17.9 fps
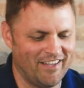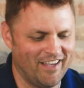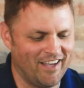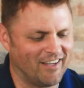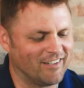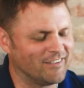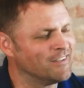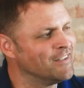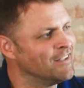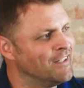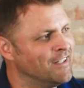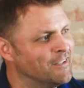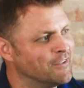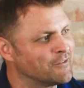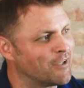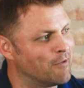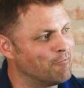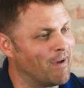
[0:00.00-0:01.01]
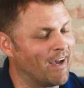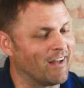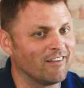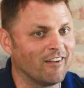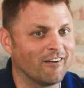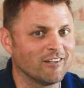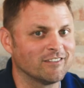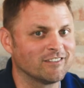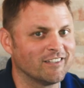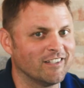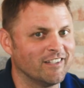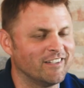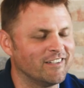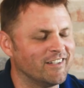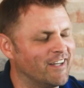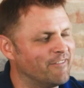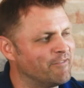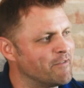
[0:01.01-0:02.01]
Yeah, so I'm Matt
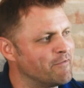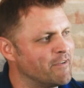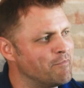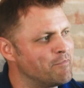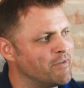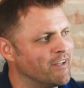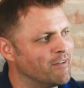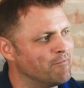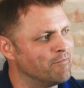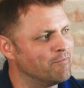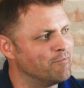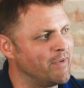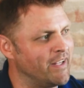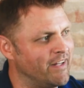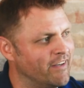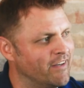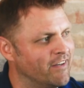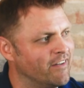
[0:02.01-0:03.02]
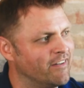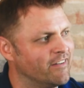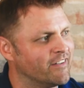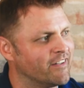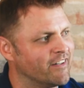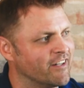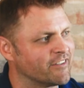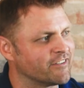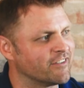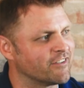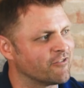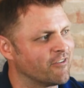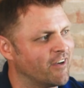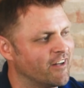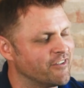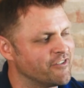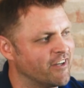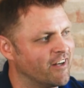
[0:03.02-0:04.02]
Larson. I'm the VP of Media and Connection
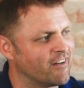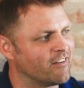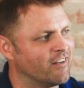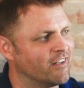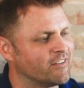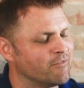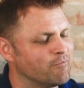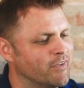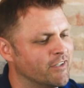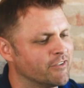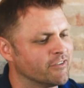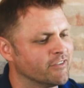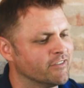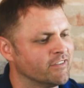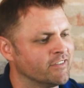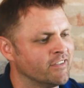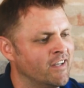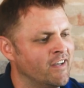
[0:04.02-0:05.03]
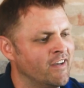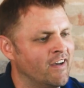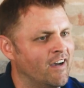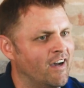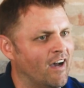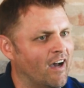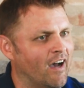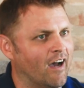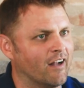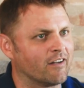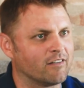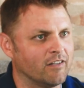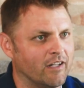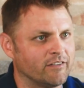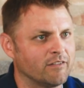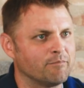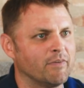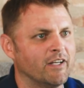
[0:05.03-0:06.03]
Strategy at Collective Measures.
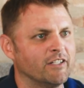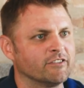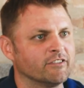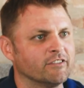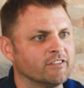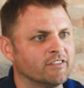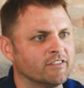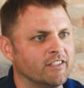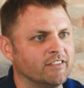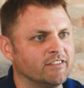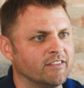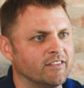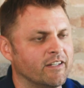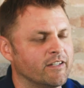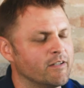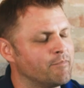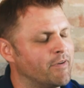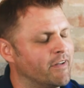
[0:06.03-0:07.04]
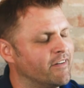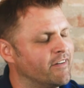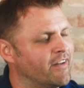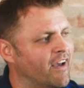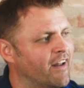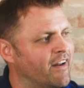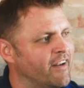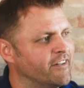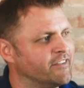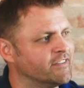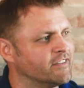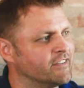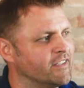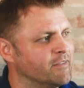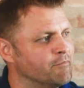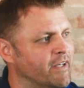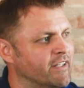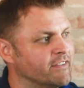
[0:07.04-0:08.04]
Collective Measures is an independent ad
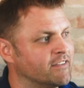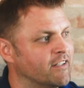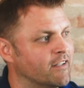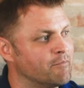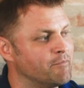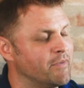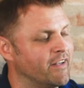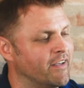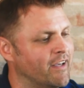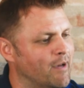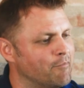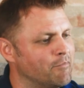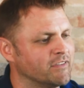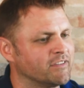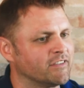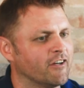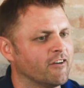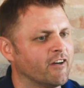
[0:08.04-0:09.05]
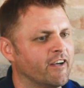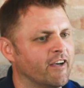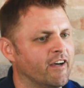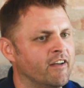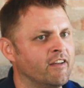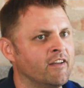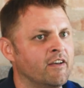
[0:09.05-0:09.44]
agency based on the Minneapolis area.